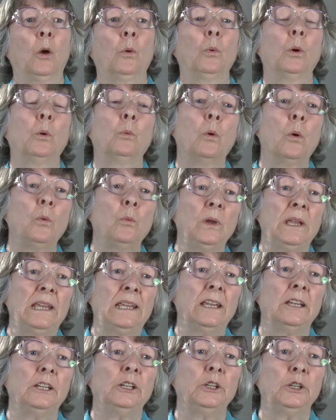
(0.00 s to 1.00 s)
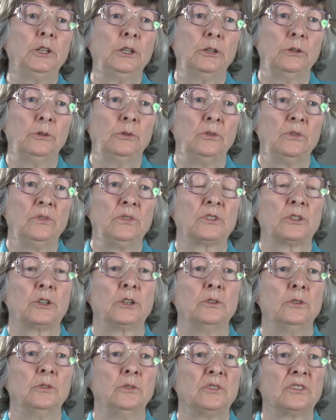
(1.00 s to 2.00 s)
Well, what we use
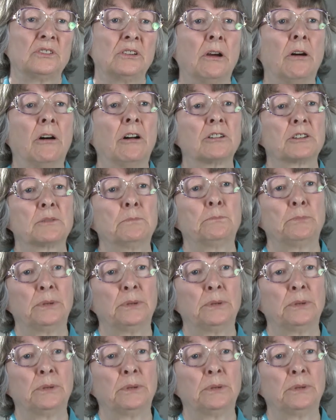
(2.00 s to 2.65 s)
to start